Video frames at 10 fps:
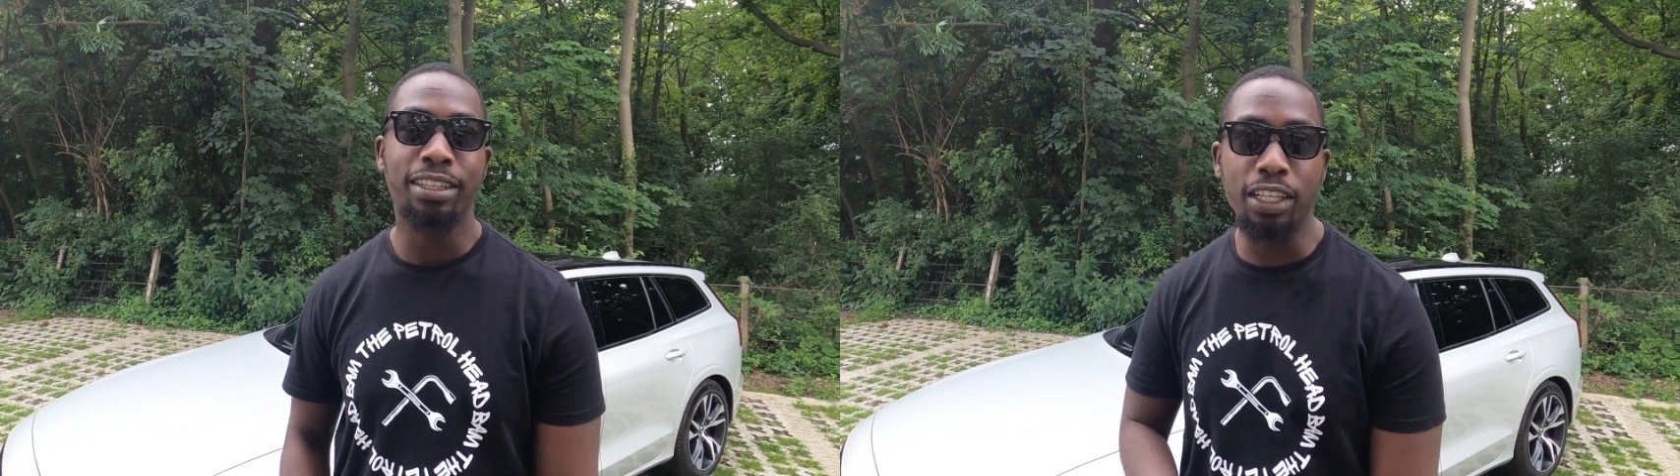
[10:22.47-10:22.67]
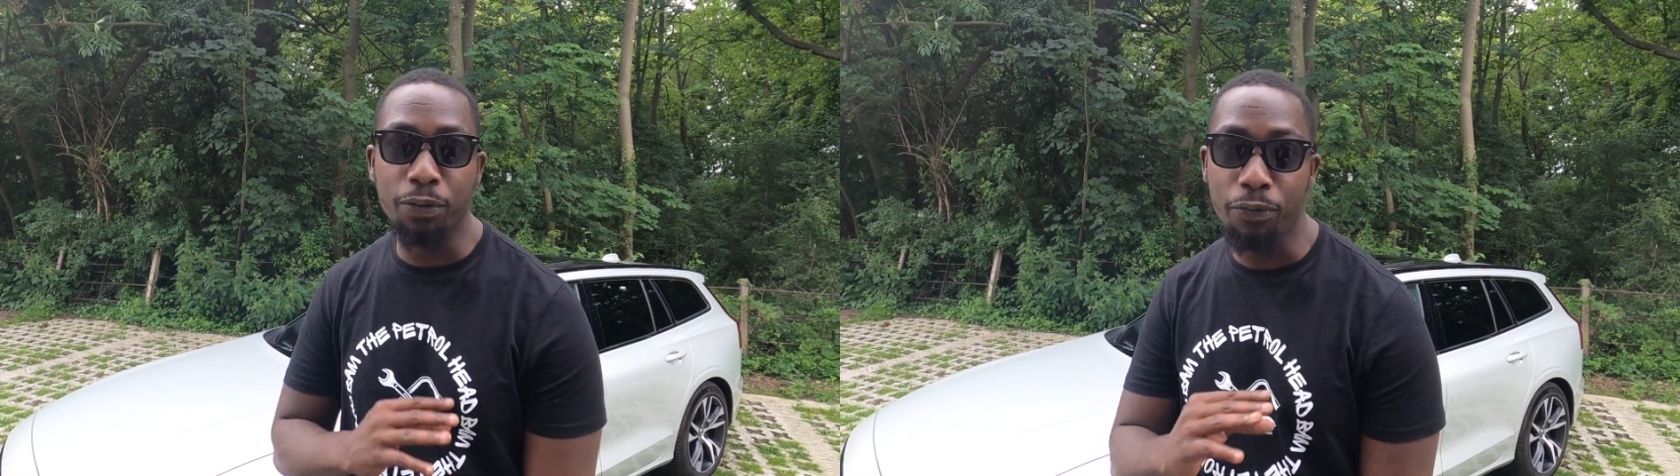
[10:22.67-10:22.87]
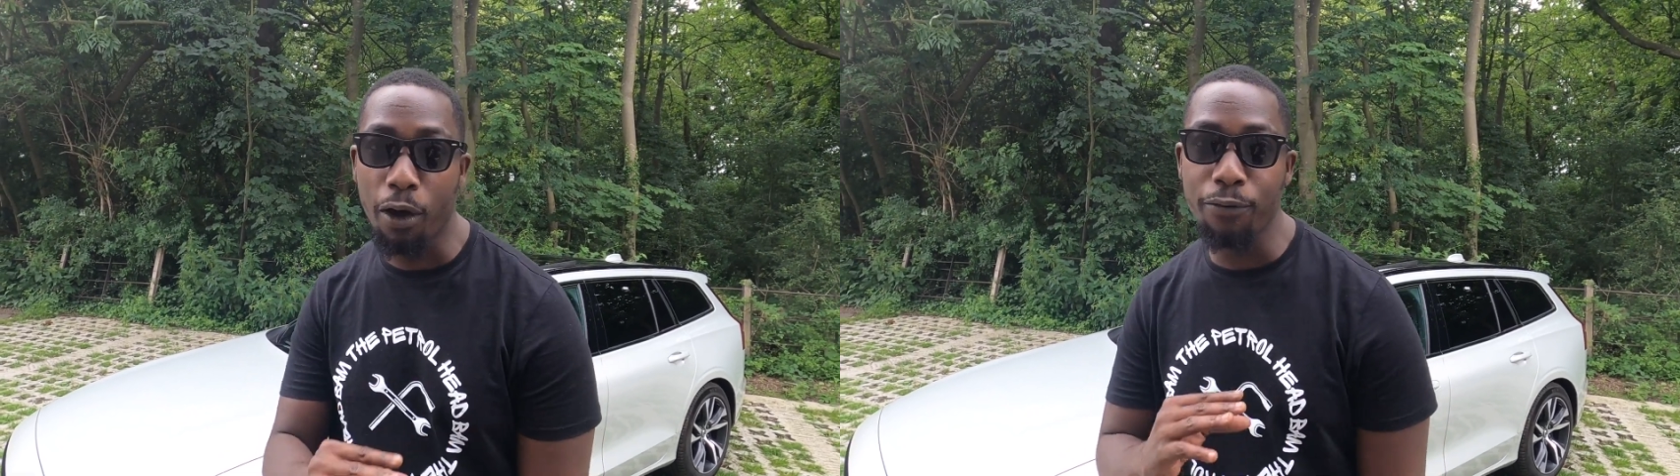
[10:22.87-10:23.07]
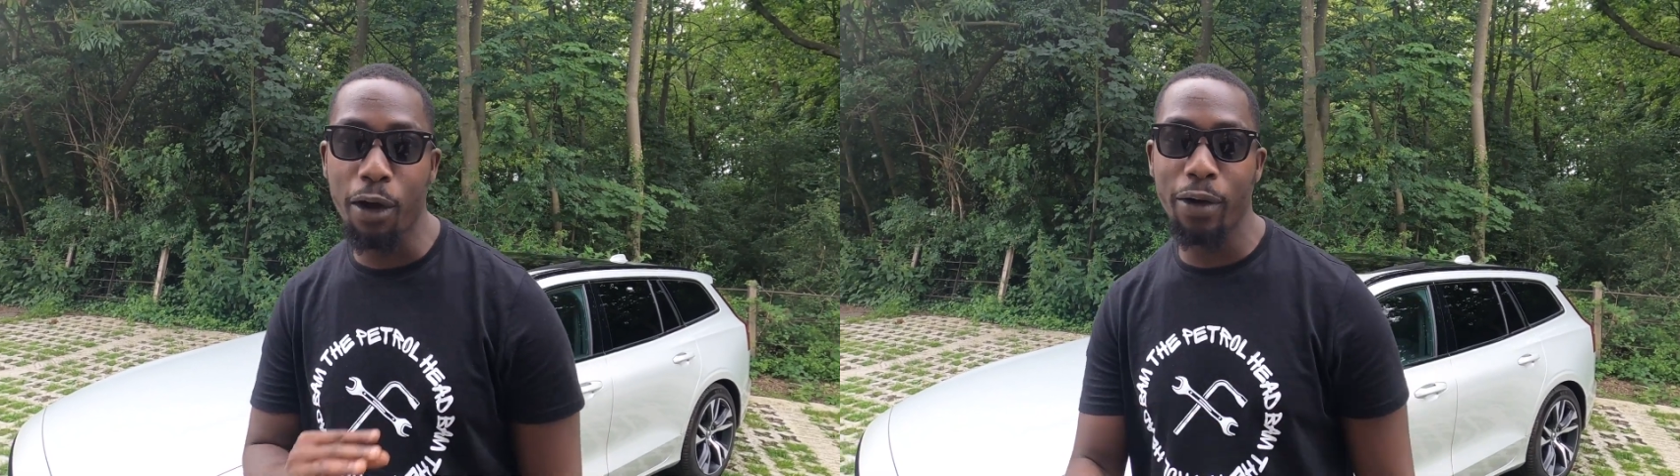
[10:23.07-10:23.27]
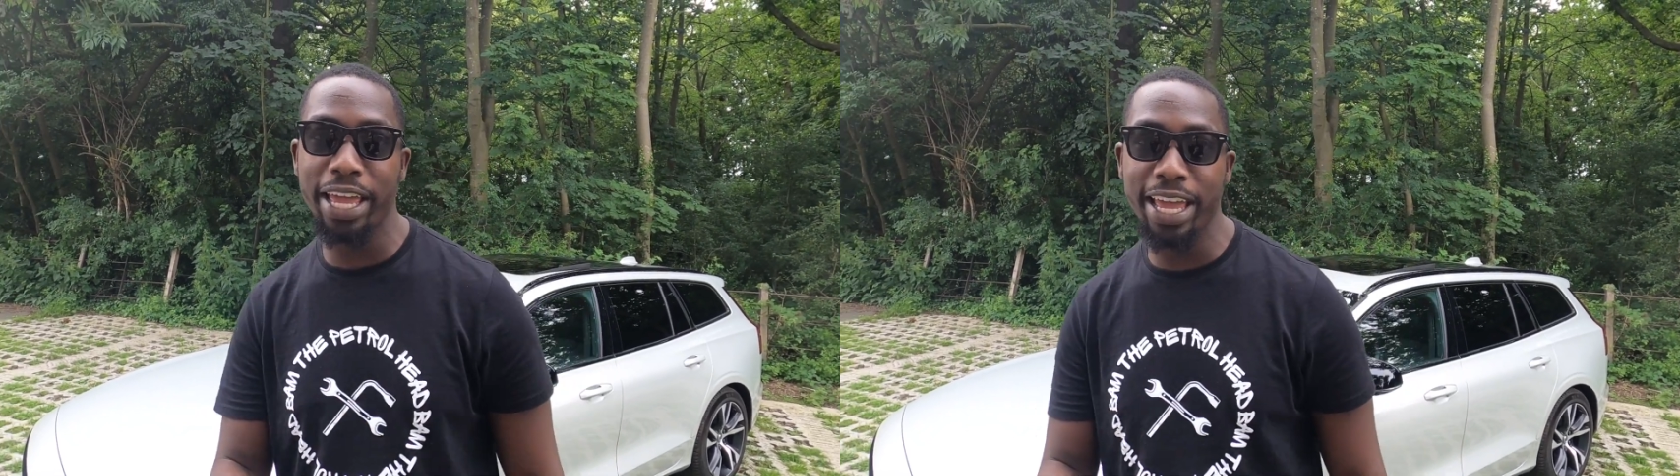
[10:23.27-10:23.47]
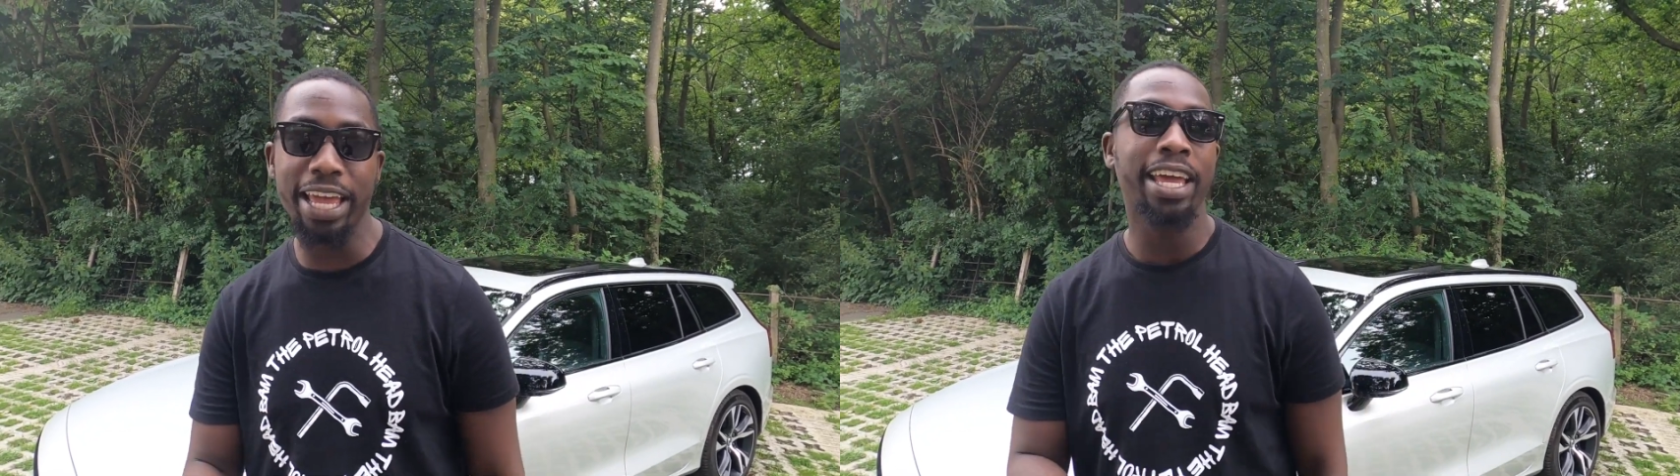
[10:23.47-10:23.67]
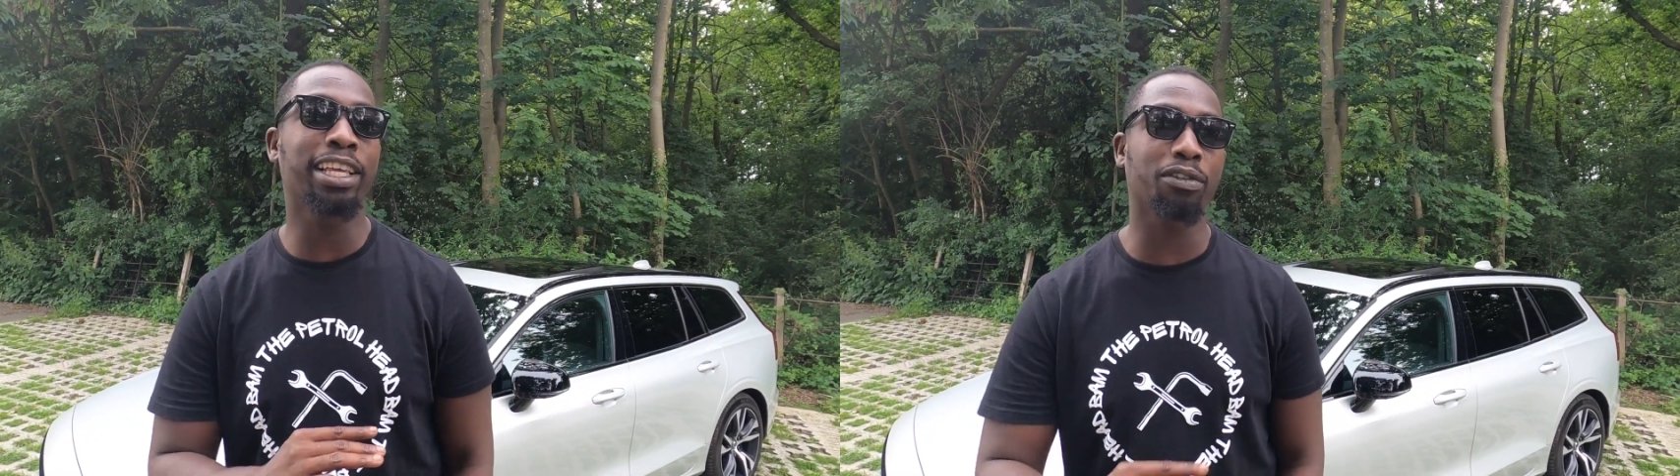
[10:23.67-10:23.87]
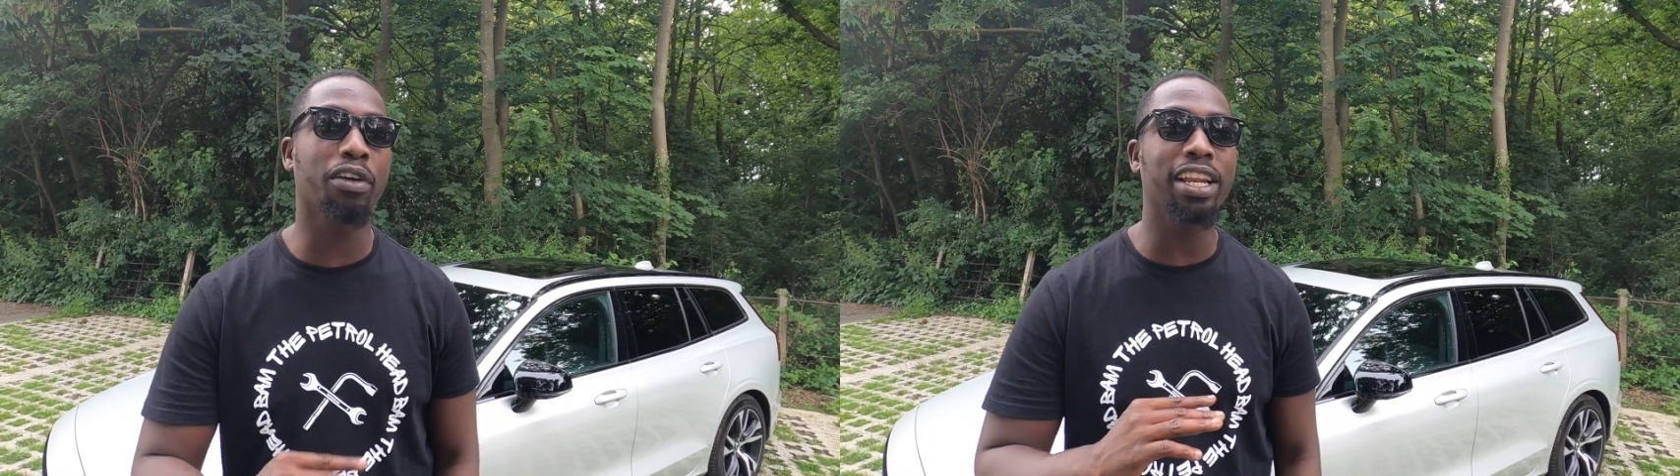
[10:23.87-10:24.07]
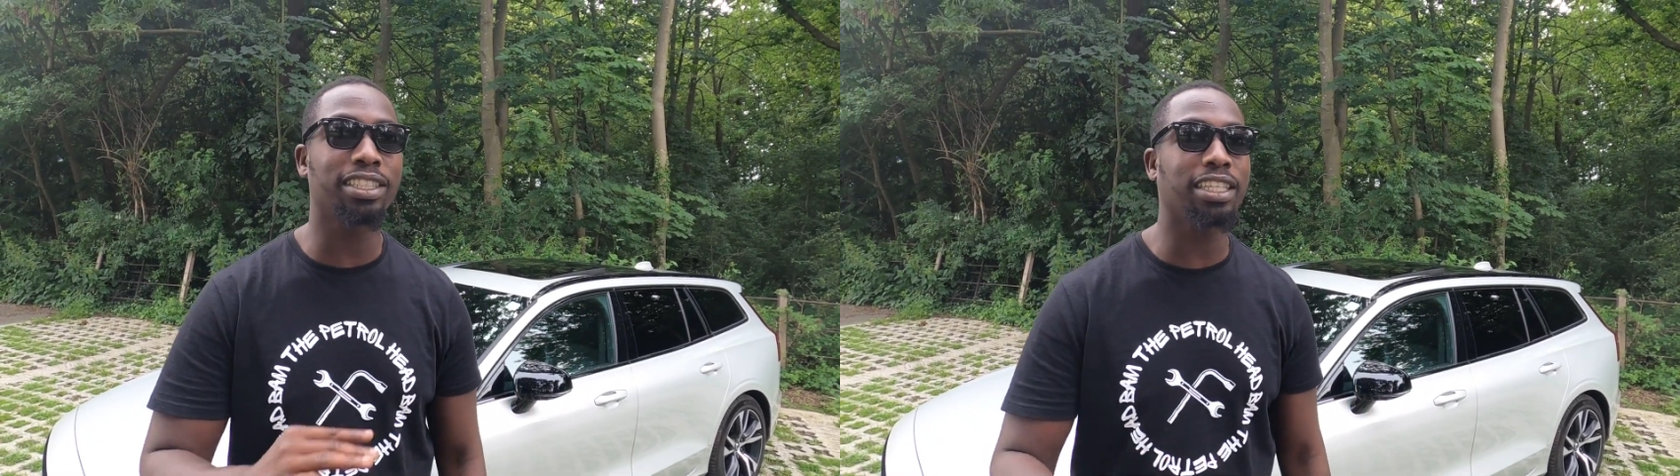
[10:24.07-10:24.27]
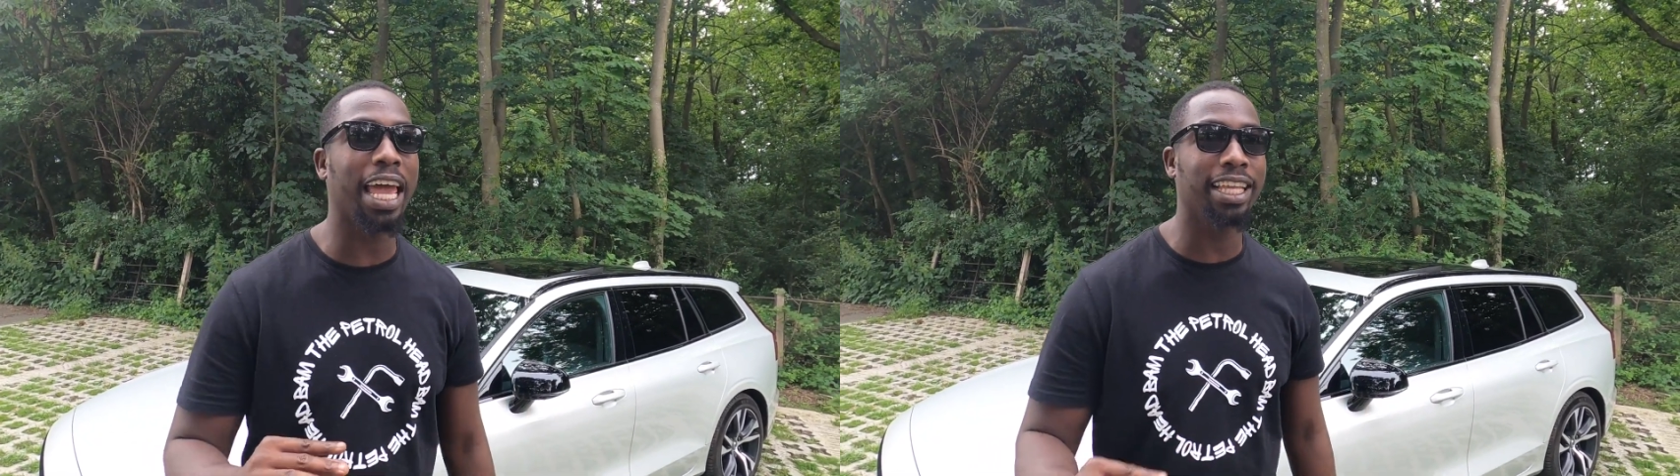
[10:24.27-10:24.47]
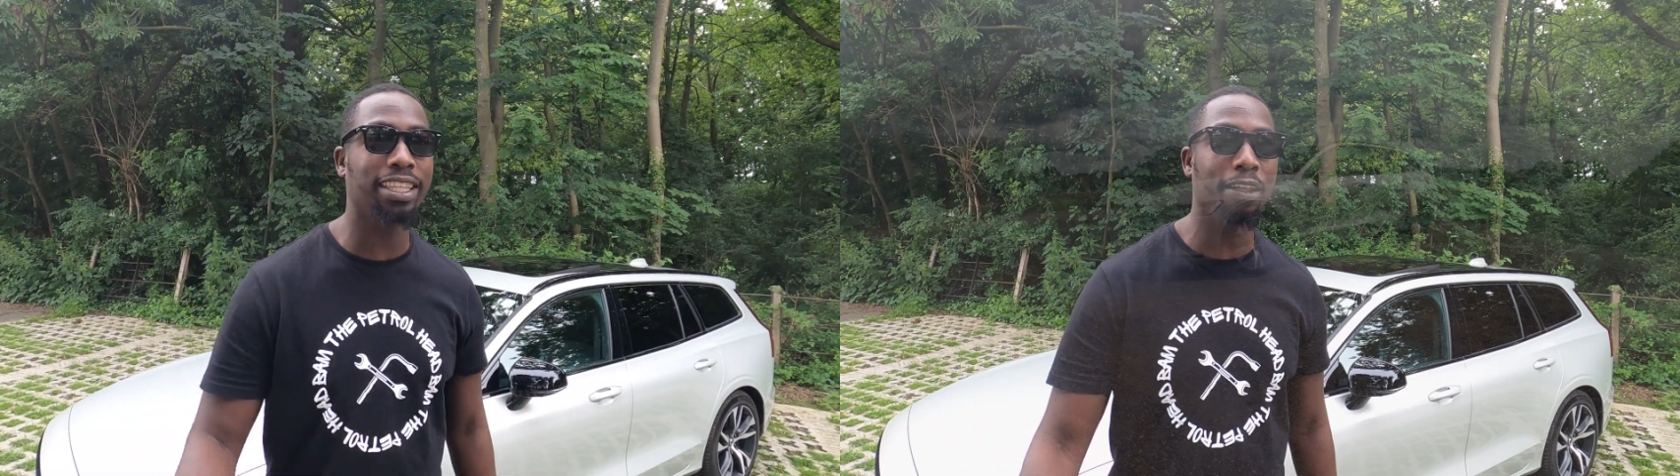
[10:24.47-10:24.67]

This Volvo here is really something